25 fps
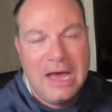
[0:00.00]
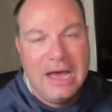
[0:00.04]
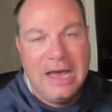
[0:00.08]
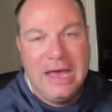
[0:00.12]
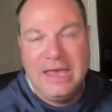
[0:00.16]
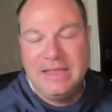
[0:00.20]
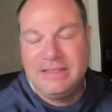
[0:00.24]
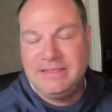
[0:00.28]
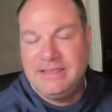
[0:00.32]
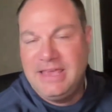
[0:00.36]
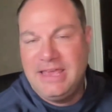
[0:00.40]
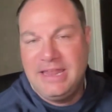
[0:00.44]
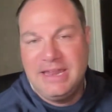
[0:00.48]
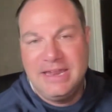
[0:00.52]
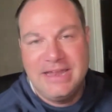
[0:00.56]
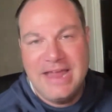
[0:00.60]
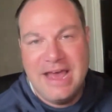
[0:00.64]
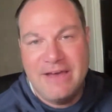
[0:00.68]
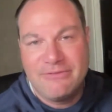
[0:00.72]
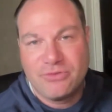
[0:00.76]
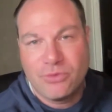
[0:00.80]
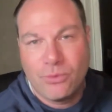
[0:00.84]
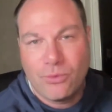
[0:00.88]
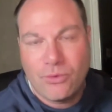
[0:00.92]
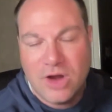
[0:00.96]
He didn't have
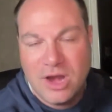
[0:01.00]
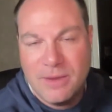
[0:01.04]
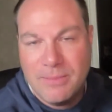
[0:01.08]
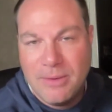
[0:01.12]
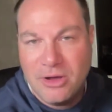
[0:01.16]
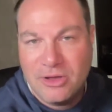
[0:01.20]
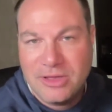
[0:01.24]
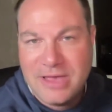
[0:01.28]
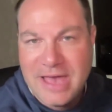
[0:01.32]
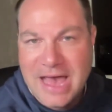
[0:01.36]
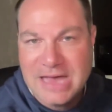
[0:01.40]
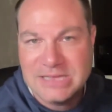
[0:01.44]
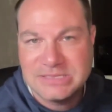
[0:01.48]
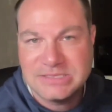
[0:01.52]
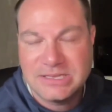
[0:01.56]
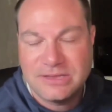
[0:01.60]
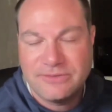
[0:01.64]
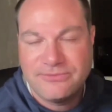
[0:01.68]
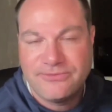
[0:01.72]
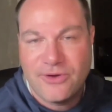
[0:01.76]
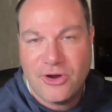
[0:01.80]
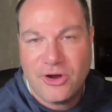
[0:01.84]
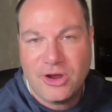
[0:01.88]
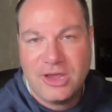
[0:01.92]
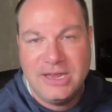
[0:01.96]
to worry about casting
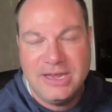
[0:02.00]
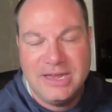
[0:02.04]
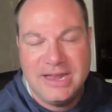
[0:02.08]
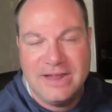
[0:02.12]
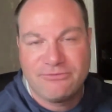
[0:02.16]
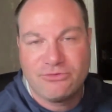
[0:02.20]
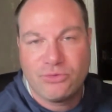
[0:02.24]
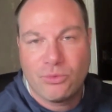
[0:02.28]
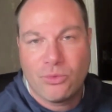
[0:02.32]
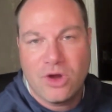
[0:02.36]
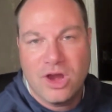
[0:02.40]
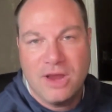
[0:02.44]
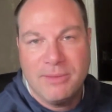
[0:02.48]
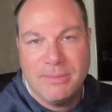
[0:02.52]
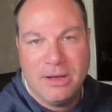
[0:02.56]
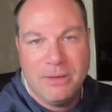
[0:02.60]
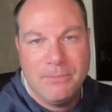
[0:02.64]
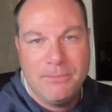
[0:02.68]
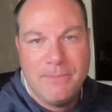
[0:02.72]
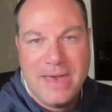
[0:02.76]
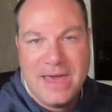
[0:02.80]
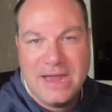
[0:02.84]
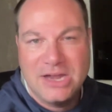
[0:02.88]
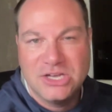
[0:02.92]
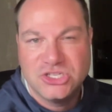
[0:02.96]
far. He didn't have to worry about
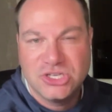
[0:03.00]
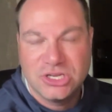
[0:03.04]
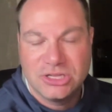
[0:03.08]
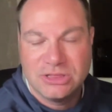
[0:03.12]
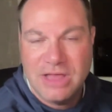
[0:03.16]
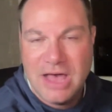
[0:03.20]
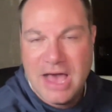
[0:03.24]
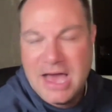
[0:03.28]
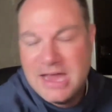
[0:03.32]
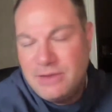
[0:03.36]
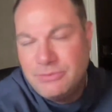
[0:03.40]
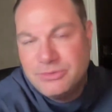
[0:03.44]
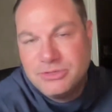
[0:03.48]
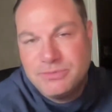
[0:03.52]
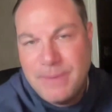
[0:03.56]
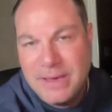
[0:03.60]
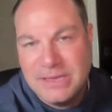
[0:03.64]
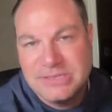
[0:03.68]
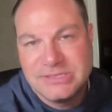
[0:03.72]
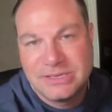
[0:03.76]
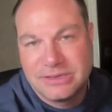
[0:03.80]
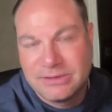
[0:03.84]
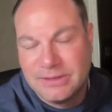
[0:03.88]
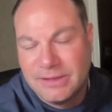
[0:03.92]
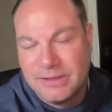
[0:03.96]
managing line. It was
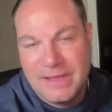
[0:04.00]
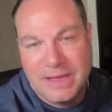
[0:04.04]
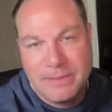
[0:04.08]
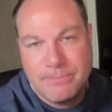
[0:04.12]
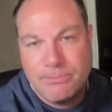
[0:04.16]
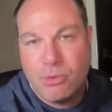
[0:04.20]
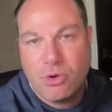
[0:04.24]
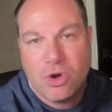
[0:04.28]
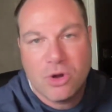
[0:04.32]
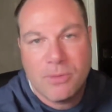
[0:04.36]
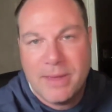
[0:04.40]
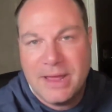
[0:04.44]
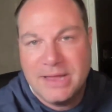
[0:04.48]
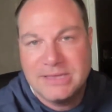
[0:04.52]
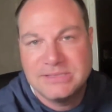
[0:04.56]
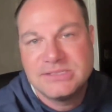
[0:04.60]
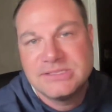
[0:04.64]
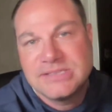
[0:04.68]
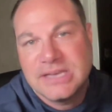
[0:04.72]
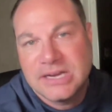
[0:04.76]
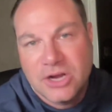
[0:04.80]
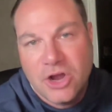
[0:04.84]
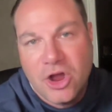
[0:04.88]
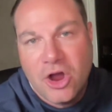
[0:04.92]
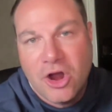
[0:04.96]
basically like poor man's
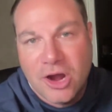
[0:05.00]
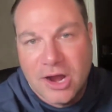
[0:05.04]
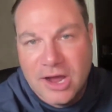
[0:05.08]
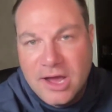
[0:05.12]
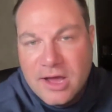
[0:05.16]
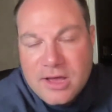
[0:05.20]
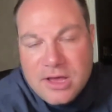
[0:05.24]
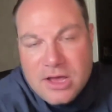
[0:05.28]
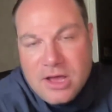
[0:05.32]
Tenkara.